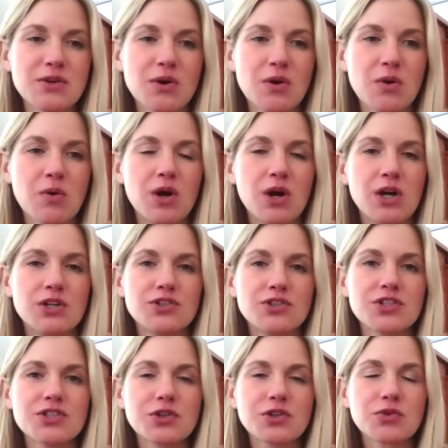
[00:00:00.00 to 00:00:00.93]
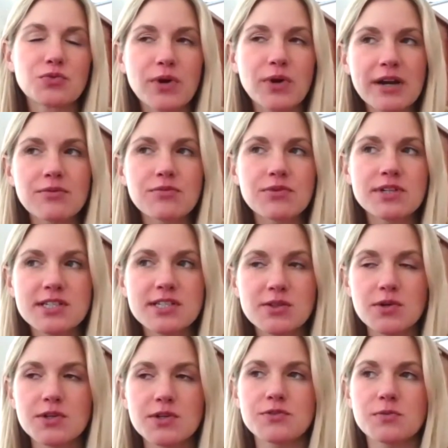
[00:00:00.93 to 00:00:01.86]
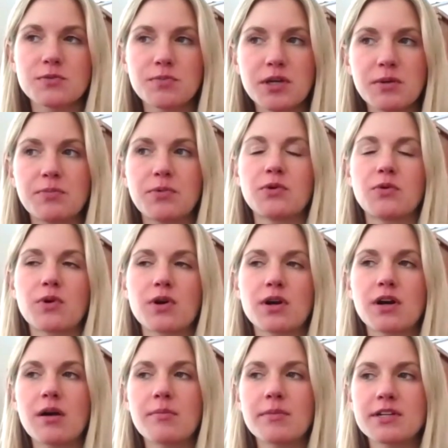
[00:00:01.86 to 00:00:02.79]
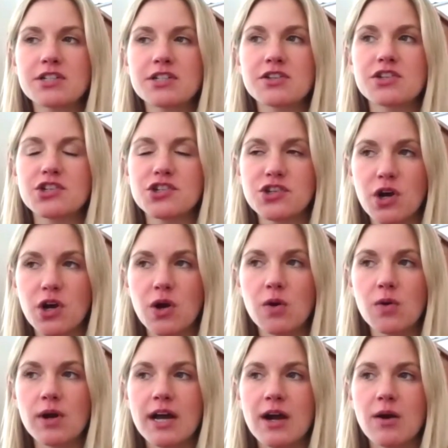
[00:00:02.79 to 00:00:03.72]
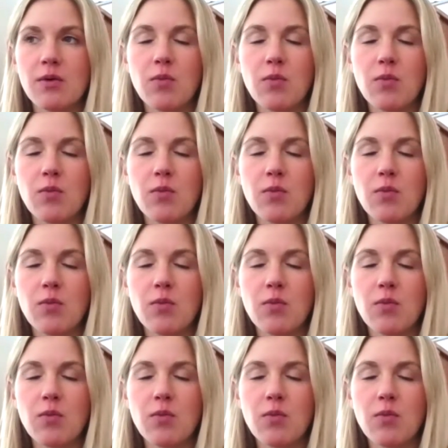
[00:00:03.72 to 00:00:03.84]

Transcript: So just a great resource for people who are coming to the show,